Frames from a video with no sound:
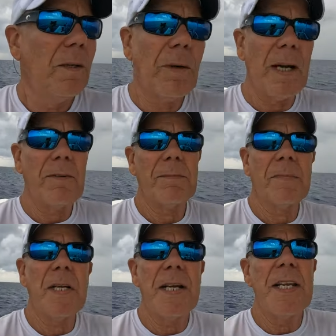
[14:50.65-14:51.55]
whatever.
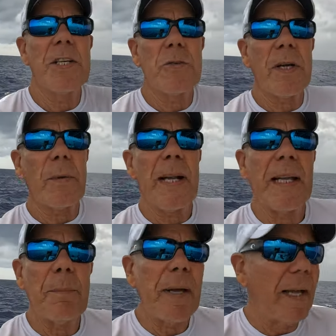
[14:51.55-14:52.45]
I'm gonna need a drink when I
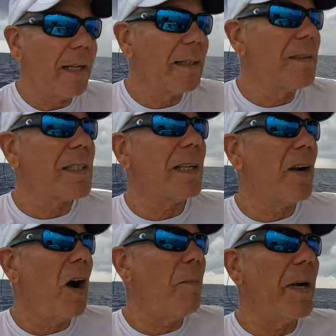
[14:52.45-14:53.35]
get back, just to
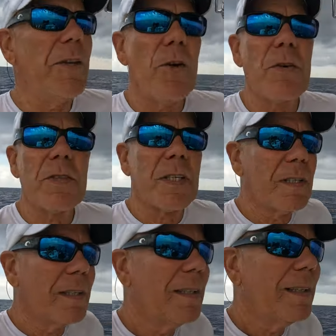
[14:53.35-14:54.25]
calm my nerves.
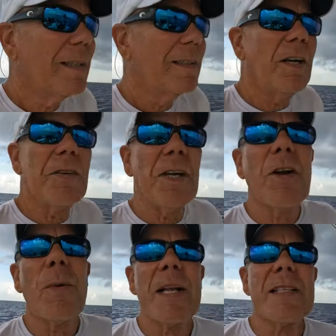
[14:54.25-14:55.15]
You know, you don't
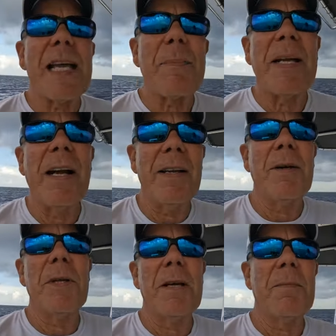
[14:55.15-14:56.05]
know what it's like being out
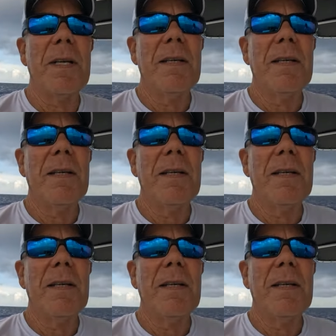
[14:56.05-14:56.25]
here with him.